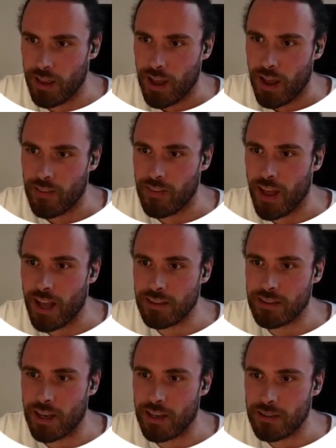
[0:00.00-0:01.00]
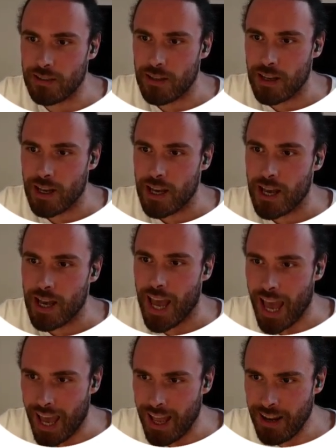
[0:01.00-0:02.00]
and that says,
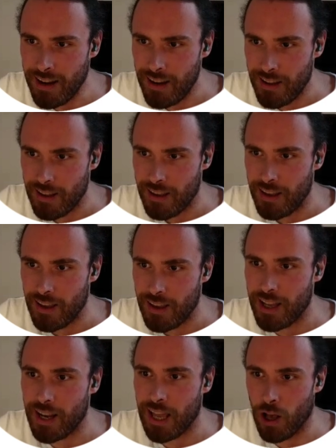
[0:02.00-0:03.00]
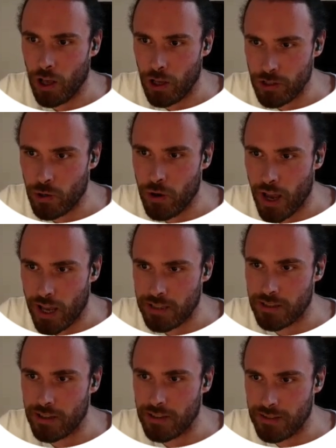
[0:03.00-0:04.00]
and it also has
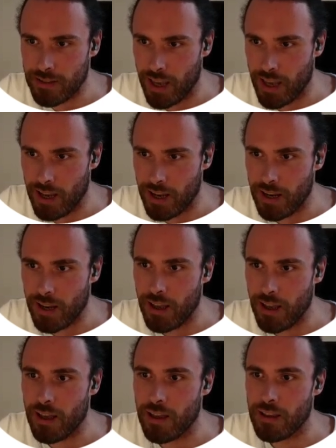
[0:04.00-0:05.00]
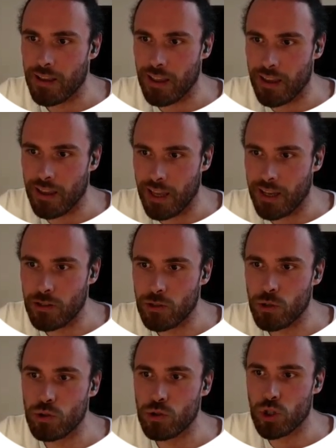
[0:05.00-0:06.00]
to contain the link
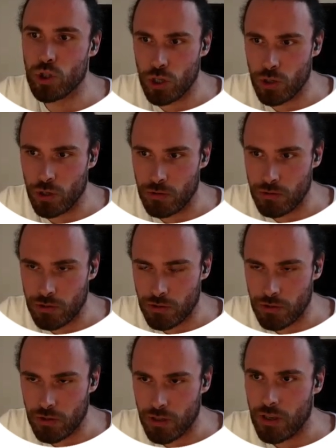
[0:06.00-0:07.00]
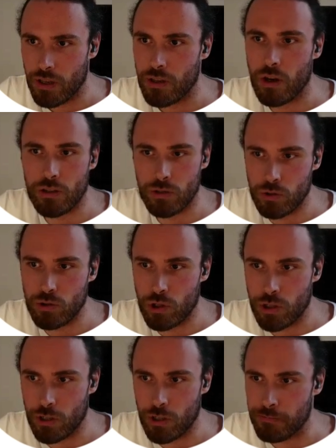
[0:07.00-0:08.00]
to journals, to
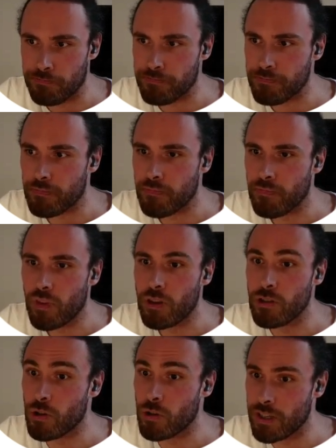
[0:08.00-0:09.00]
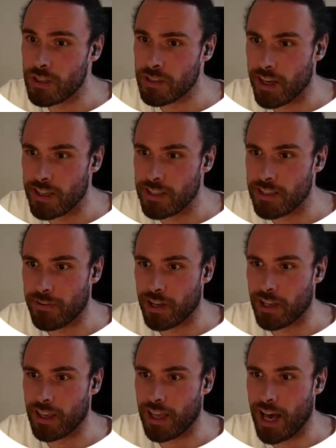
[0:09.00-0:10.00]
journal. So in this case, if I
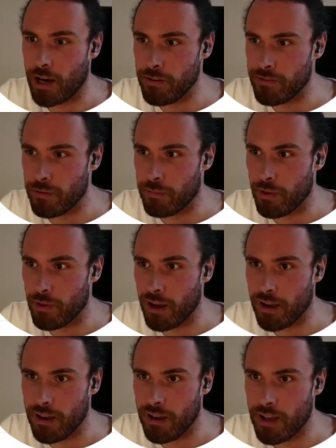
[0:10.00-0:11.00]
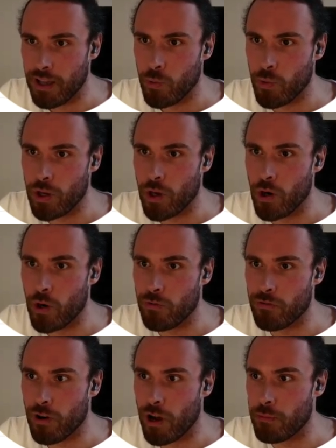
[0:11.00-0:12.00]
click out of the block, we go
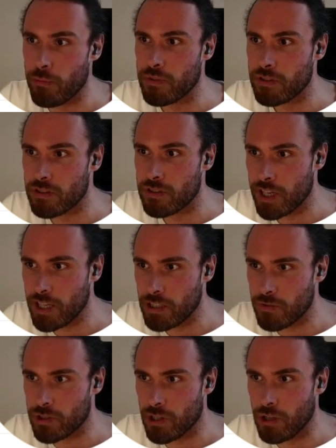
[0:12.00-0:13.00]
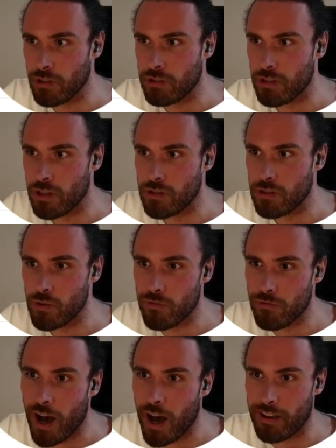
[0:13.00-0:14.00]
from 6 results to
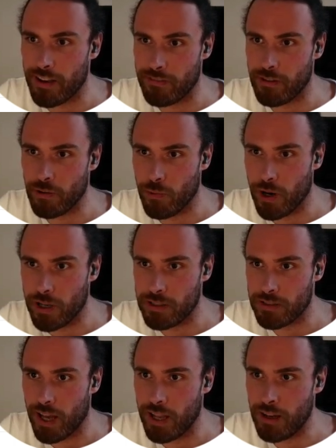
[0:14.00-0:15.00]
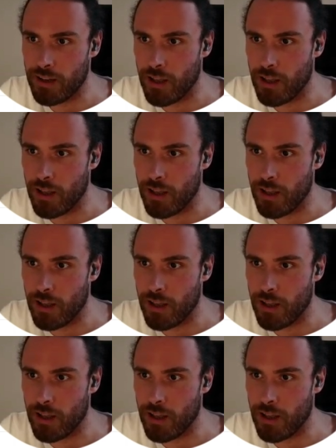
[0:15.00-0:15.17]
5. Why is that?